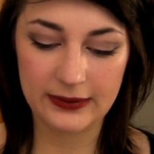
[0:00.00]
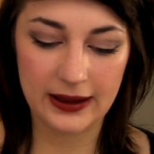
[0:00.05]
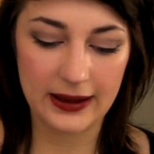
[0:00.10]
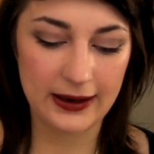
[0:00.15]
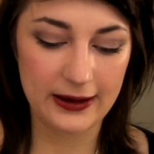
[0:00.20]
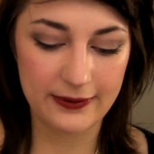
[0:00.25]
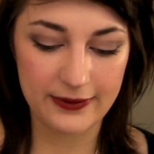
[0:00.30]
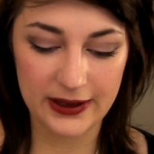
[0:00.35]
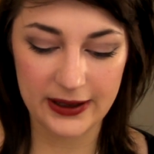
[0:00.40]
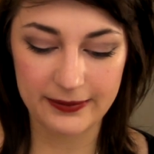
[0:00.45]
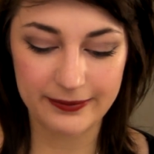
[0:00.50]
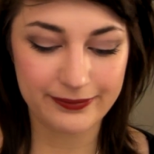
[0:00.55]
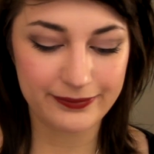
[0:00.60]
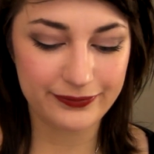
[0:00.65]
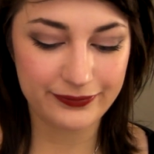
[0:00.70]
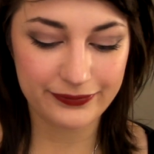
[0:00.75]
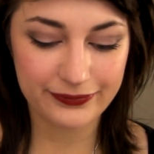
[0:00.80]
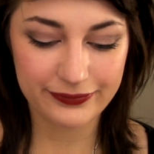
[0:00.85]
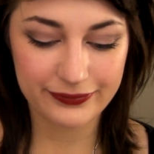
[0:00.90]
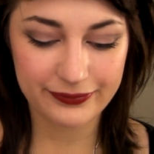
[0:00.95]
I love it.
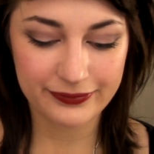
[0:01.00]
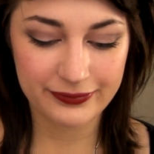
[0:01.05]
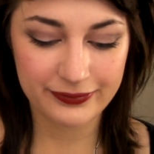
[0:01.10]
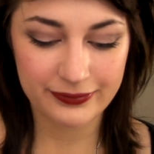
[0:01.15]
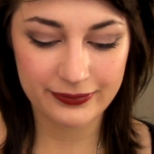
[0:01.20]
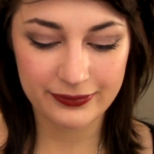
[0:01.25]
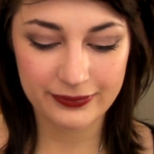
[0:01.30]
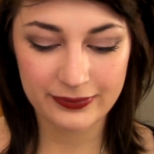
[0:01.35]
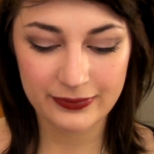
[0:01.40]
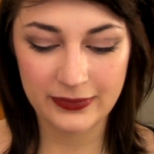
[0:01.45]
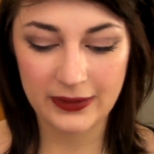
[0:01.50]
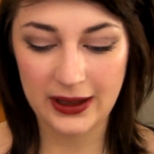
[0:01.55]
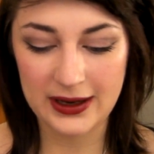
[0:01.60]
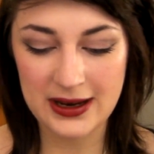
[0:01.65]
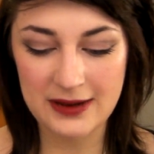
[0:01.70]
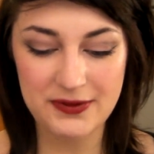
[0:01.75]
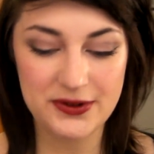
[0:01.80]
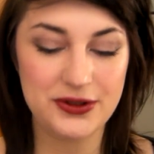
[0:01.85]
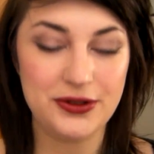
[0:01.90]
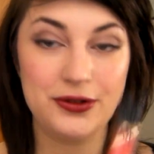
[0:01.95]
I
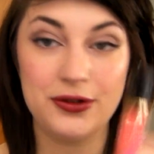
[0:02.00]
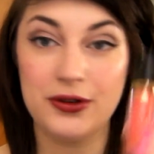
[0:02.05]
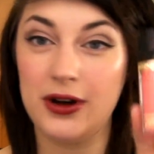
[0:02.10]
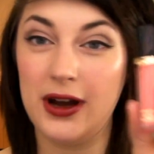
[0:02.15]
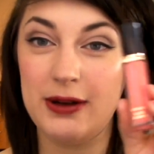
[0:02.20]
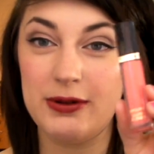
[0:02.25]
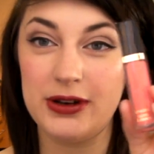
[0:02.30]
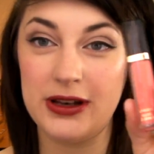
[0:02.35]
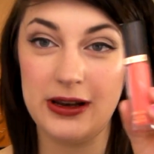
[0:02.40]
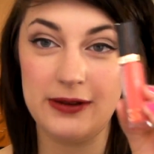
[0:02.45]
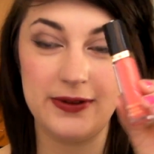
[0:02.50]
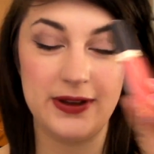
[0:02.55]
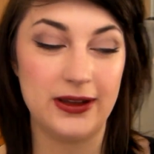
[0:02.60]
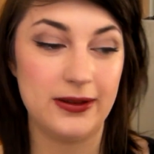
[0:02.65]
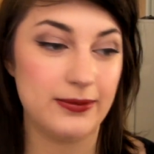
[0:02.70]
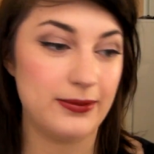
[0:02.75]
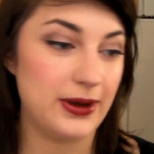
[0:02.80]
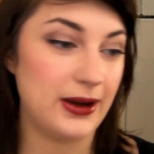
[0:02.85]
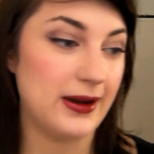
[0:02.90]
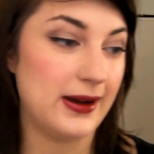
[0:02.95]
never thought I would love
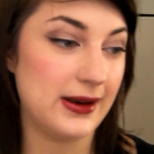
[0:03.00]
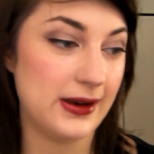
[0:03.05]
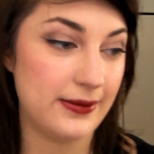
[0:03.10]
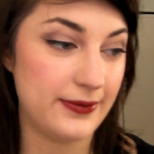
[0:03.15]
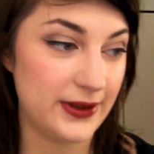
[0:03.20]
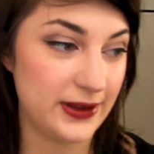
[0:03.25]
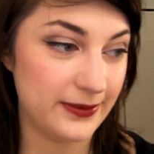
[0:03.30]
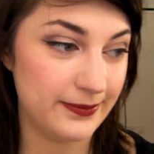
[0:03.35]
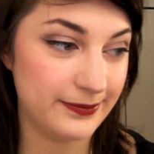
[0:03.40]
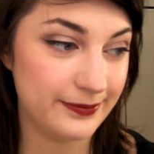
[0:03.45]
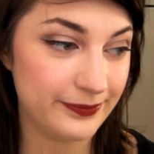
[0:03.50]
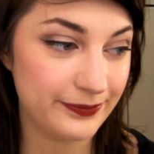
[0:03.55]
it, but I love it.